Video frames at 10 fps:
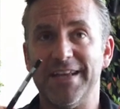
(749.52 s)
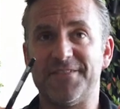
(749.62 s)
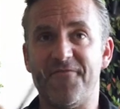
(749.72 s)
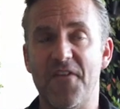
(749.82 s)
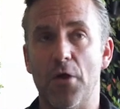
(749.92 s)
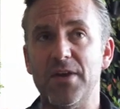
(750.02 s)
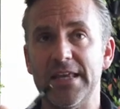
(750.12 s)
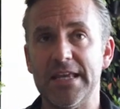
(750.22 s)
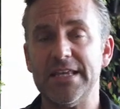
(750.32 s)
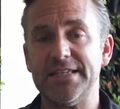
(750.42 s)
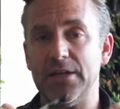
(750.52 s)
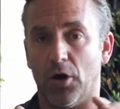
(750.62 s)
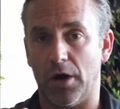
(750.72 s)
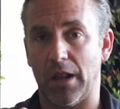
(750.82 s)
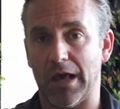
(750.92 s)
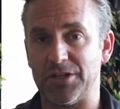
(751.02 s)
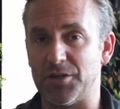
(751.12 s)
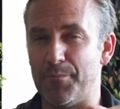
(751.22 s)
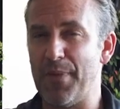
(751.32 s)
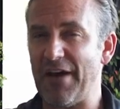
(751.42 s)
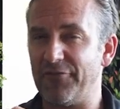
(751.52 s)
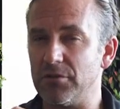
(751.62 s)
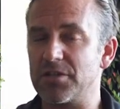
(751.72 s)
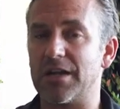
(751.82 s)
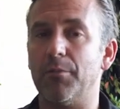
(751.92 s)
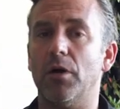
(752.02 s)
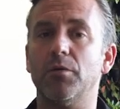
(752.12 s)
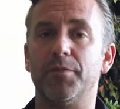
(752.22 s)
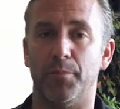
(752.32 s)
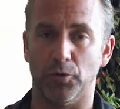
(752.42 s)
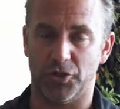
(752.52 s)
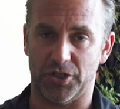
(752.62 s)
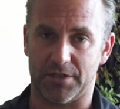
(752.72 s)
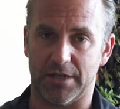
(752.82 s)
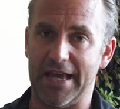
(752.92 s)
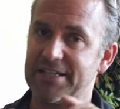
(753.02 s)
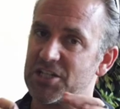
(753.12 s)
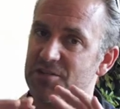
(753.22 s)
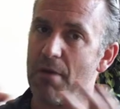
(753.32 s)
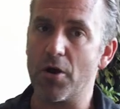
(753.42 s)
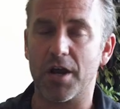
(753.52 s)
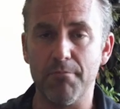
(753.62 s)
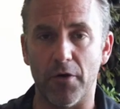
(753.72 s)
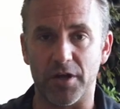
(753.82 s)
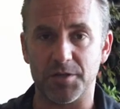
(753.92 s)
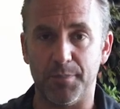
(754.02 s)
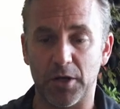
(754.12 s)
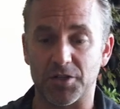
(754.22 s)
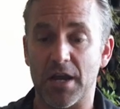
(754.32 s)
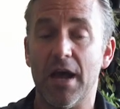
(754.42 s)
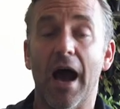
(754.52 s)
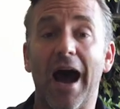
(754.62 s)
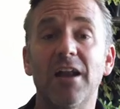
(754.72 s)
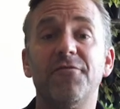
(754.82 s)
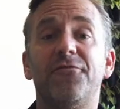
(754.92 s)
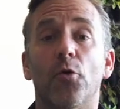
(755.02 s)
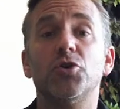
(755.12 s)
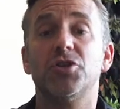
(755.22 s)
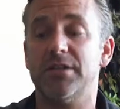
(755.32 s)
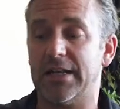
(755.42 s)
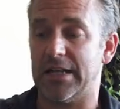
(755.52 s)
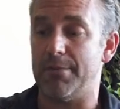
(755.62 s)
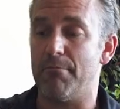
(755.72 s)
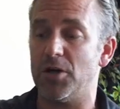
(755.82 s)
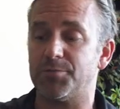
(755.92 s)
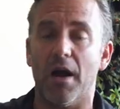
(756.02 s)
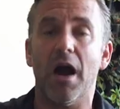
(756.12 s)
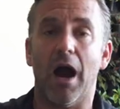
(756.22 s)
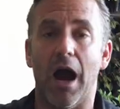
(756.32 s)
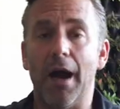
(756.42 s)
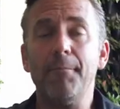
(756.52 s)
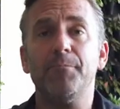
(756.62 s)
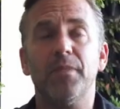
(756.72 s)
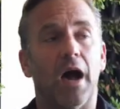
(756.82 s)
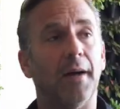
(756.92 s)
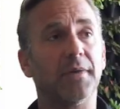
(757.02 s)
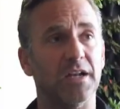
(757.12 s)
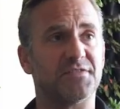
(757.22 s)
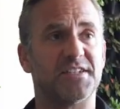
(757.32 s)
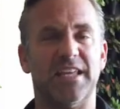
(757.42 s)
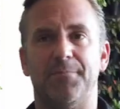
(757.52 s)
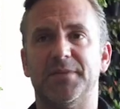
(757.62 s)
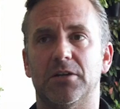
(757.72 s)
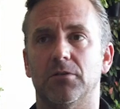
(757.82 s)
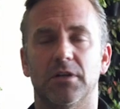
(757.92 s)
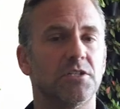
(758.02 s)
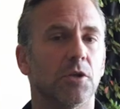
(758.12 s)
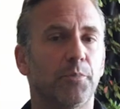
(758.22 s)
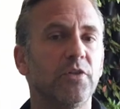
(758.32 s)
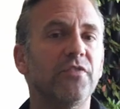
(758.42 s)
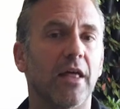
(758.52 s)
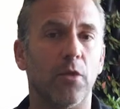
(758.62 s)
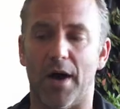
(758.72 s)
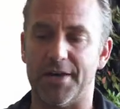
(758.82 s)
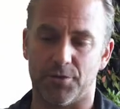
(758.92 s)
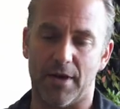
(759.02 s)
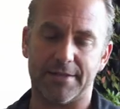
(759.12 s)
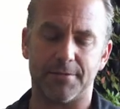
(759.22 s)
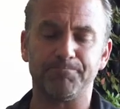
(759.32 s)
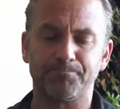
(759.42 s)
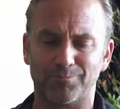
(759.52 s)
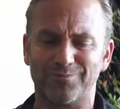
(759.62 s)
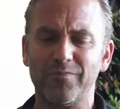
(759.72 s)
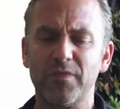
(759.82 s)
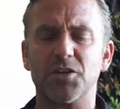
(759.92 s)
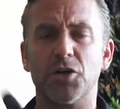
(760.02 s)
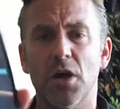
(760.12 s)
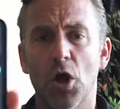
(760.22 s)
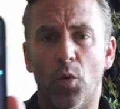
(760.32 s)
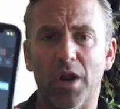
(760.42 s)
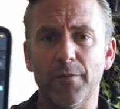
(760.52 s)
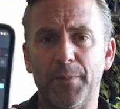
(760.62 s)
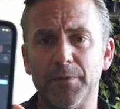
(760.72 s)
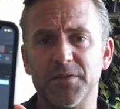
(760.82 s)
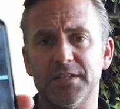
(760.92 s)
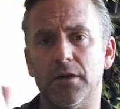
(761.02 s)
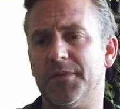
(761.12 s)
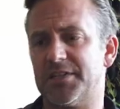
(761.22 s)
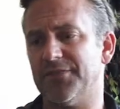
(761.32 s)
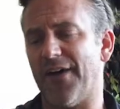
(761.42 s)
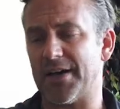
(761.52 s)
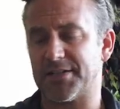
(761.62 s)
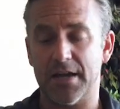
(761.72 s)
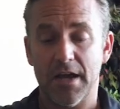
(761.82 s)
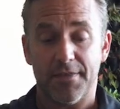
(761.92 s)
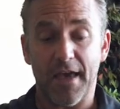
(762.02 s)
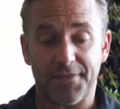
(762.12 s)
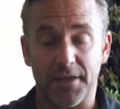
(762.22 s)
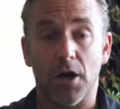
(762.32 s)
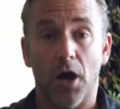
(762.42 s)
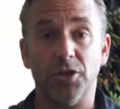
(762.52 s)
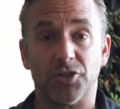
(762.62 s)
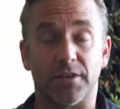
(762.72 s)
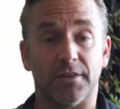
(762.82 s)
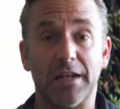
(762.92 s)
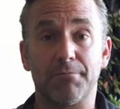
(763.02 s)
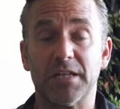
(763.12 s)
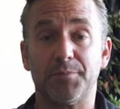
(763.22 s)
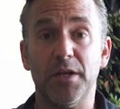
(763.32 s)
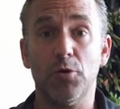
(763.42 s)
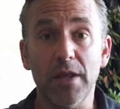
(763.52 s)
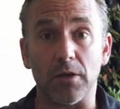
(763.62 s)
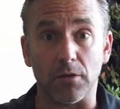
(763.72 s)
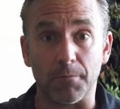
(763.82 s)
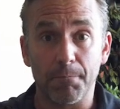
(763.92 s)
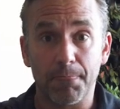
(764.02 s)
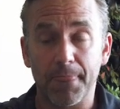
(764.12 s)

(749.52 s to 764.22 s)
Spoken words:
it's very easy online to baffle someone with bullshit. It's smoke and mirrors, because unfortunately, most, I'm kind of skeptical until proven otherwise, right? So whatever people see on this device, they think, holy shit, that must be real.